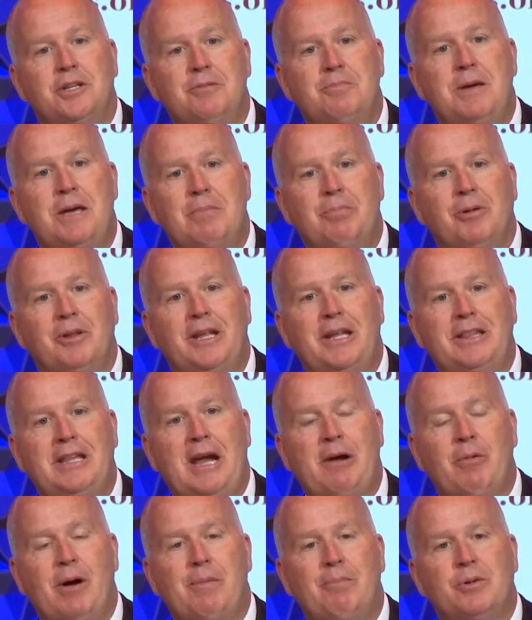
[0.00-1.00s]
and the people that
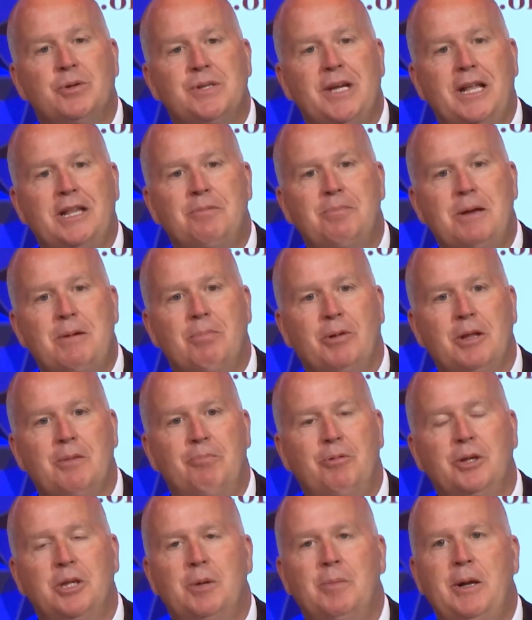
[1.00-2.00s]
they represent, the people
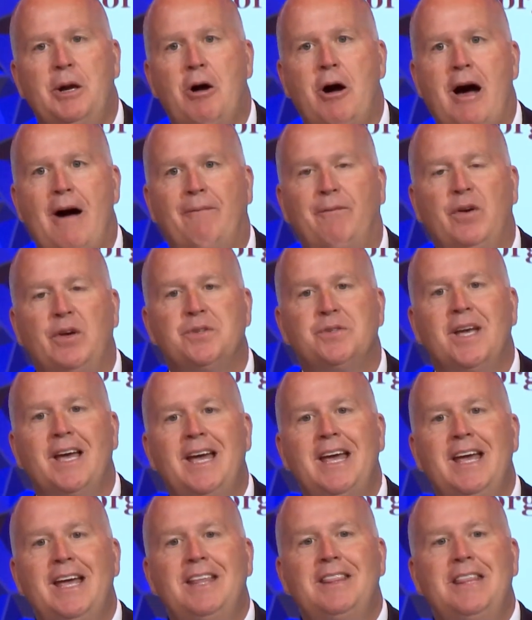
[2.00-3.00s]
that put them in office.
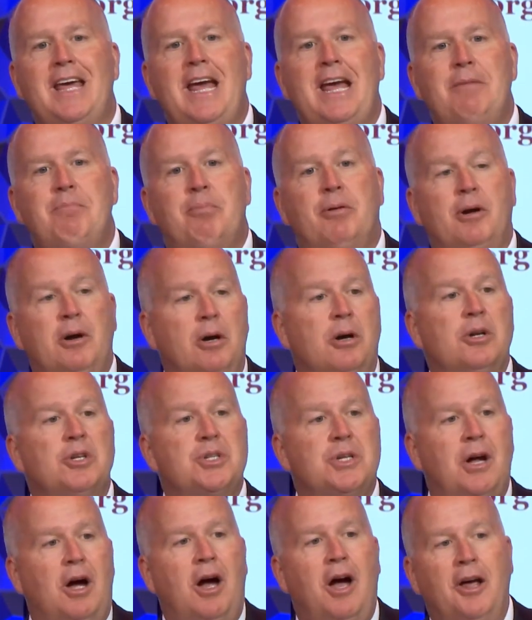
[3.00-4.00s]
They
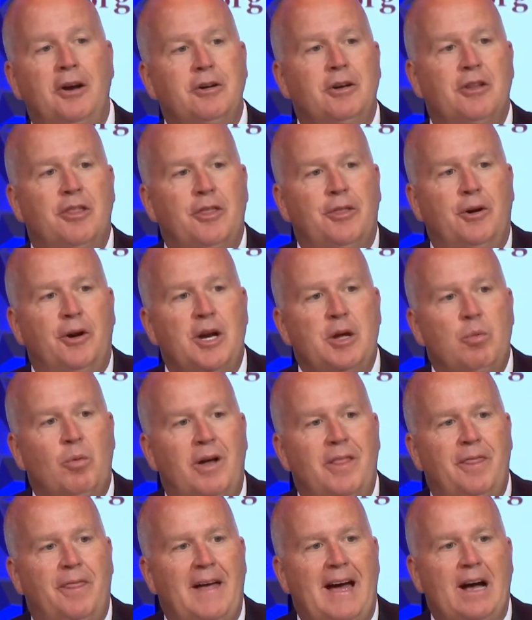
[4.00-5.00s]
purged
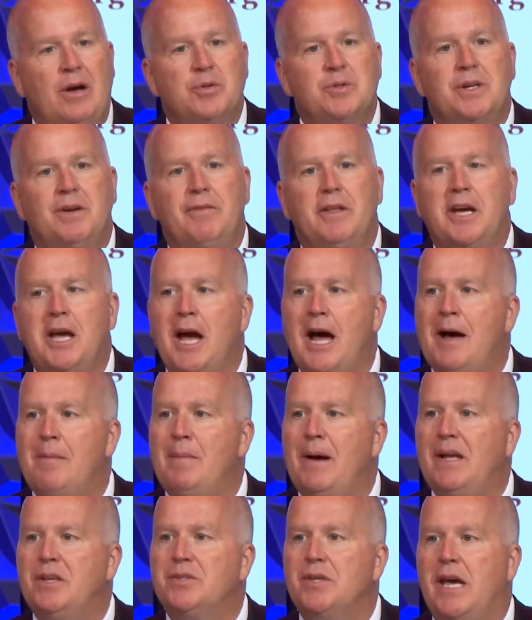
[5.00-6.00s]
131,000 of the
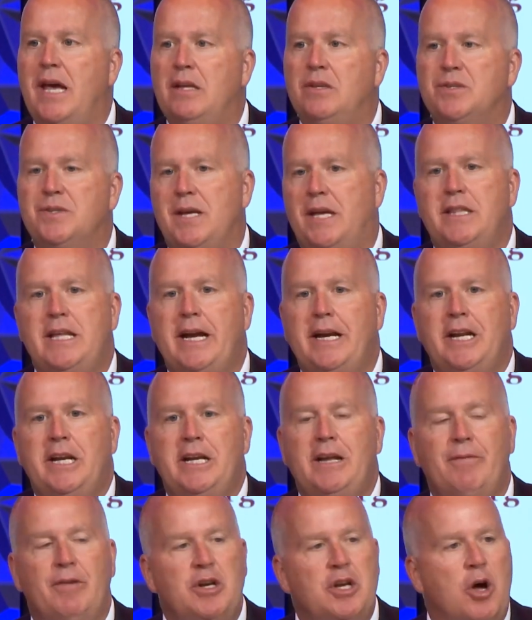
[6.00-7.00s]
comments and said they
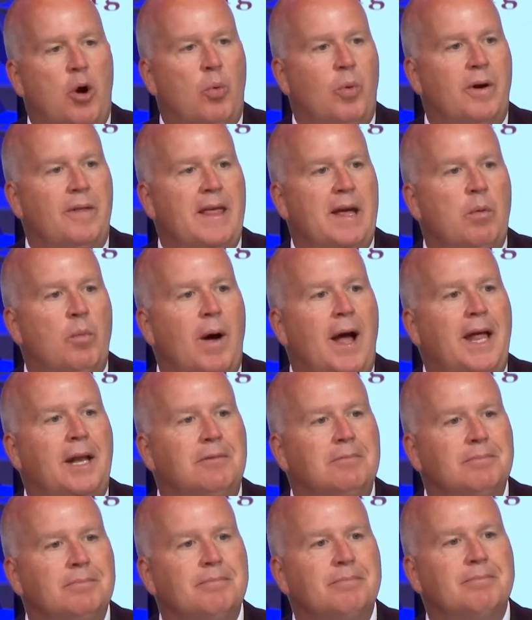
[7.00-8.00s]
didn't even know where they went.
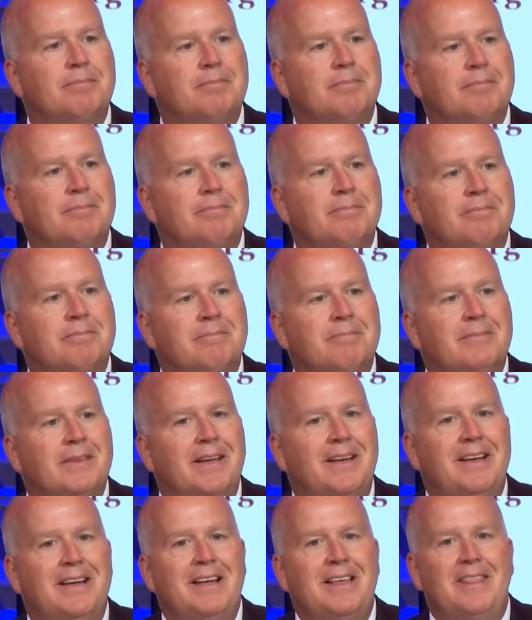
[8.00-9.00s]

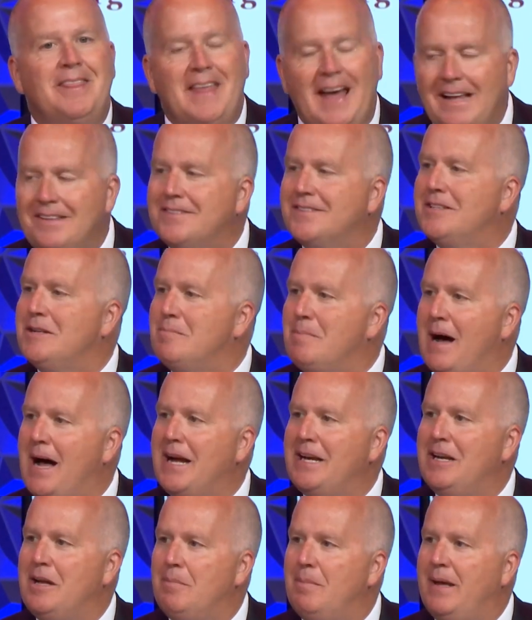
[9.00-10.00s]
That's the
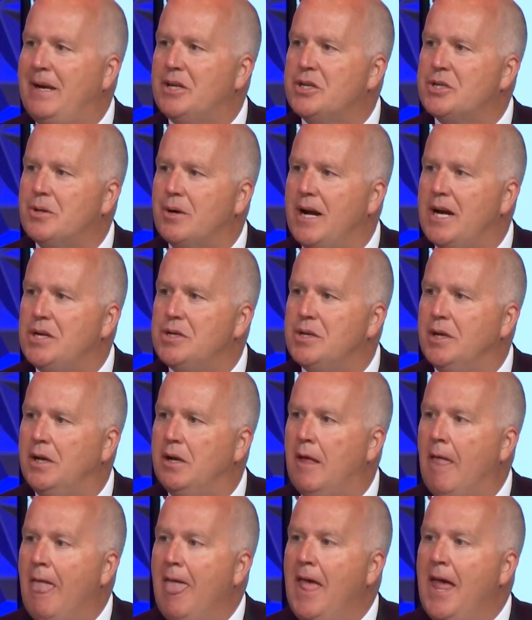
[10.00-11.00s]
Biden administration.